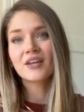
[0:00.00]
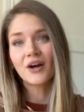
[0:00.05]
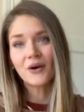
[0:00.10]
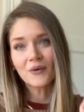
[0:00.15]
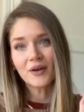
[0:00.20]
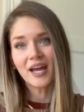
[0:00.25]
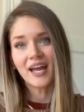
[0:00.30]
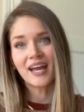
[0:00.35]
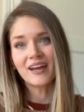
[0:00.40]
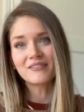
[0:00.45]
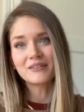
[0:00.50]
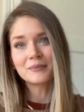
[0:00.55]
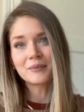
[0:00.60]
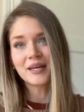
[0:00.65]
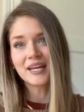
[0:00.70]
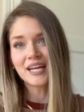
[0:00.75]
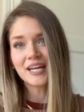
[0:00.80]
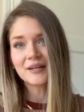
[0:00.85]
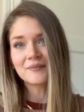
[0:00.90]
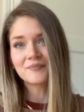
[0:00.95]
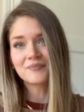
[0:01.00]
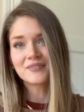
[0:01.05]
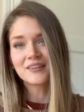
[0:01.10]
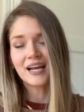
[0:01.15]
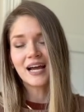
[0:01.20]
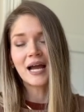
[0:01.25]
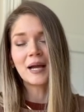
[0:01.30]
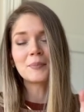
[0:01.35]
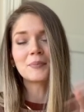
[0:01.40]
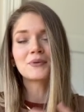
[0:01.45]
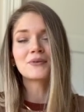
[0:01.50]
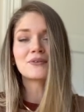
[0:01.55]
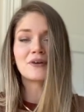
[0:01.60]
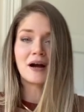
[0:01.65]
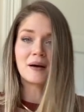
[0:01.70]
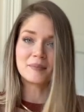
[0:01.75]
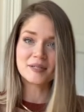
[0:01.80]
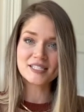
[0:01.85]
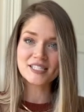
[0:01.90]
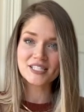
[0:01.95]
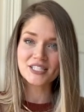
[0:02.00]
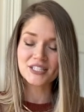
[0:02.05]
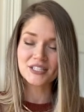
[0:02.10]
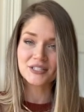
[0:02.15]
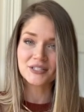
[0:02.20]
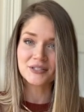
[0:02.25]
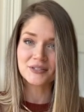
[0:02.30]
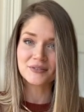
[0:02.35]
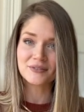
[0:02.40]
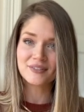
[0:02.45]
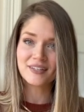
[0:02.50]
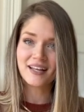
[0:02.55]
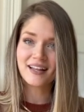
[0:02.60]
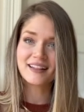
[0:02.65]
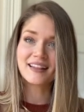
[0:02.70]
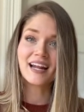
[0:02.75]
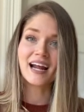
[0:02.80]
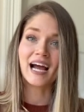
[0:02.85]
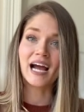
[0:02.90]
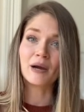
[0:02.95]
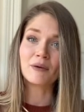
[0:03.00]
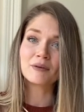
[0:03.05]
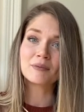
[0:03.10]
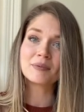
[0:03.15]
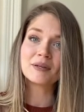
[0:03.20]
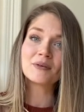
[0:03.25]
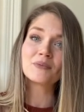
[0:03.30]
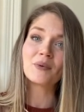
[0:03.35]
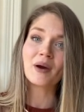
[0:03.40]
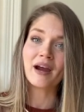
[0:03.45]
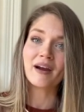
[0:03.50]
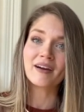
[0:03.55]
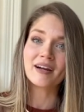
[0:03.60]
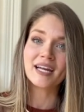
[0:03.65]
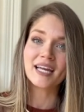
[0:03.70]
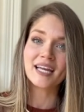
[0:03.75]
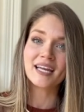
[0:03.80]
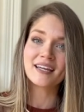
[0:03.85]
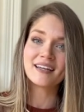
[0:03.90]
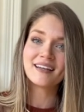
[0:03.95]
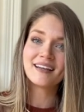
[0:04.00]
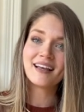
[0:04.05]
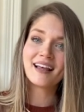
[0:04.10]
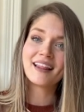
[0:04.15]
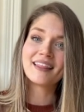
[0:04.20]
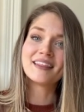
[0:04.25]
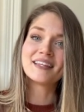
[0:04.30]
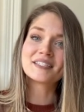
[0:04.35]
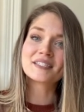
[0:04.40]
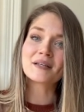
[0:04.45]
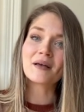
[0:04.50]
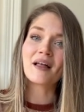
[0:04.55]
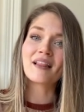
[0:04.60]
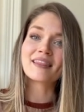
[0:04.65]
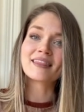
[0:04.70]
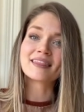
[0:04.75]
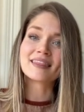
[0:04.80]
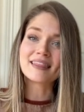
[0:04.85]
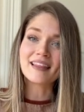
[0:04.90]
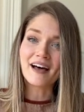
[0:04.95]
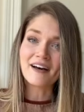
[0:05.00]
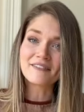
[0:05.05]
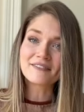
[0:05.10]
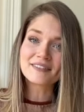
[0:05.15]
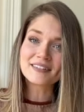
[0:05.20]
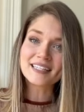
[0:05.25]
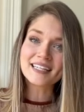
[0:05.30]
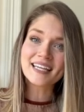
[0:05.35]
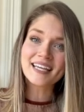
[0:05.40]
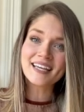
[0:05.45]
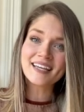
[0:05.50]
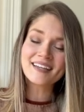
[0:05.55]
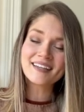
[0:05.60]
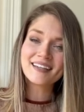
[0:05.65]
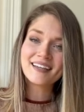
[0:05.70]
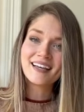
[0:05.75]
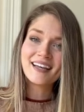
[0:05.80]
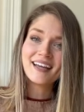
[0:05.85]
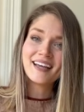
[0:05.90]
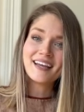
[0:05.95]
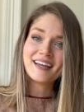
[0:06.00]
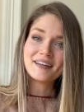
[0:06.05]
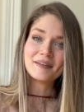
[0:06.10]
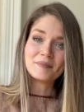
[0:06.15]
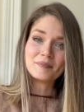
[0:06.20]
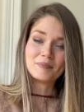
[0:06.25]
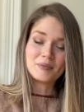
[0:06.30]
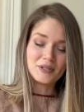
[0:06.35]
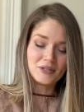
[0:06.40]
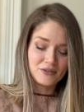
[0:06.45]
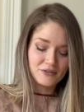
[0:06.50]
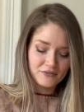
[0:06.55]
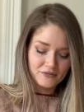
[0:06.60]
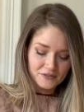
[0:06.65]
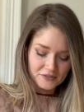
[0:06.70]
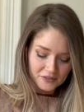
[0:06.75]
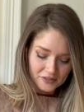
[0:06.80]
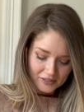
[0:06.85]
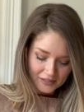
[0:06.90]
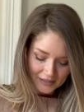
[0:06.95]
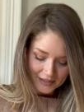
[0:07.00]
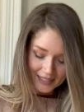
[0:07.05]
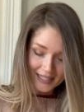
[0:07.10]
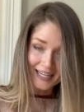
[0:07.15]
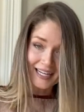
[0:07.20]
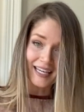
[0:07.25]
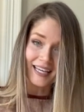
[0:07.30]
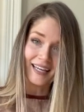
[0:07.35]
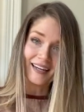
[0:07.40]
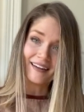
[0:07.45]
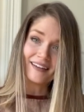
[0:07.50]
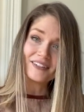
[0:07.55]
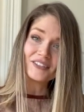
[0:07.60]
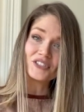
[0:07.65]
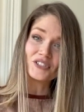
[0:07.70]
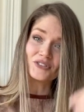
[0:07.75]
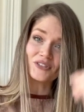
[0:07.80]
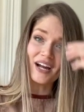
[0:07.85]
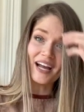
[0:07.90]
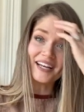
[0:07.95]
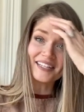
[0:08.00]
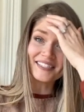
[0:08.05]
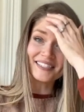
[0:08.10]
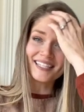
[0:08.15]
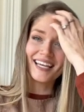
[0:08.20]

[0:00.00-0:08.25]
Okay, everybody, I promised you that I would be wearing this lovely, beautiful linen dress